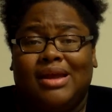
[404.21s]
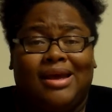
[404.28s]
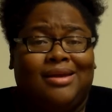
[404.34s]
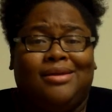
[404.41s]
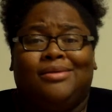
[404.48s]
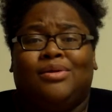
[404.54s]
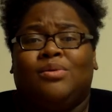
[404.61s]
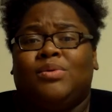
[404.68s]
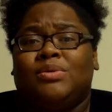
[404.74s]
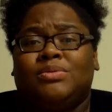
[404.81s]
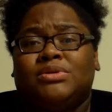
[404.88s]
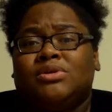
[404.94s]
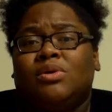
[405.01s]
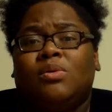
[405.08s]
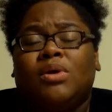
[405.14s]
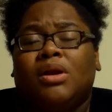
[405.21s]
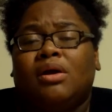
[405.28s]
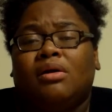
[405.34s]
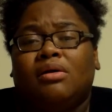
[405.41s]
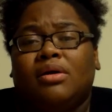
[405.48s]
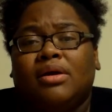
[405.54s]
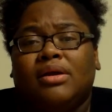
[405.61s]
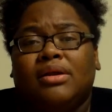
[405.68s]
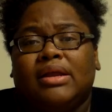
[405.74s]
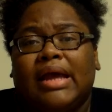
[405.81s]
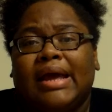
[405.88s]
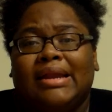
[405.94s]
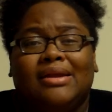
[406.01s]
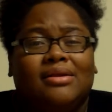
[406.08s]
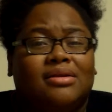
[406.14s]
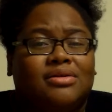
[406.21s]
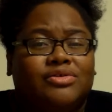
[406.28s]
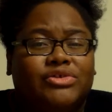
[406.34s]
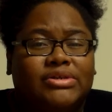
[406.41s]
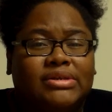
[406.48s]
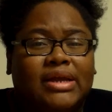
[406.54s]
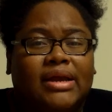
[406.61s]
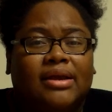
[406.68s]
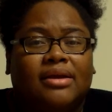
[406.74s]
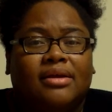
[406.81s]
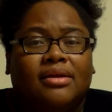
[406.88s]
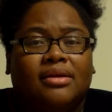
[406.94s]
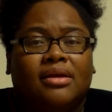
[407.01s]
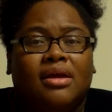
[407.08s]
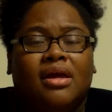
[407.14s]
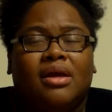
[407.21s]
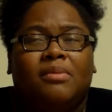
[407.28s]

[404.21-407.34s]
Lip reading: I didn't know what was going on. I didn't understand.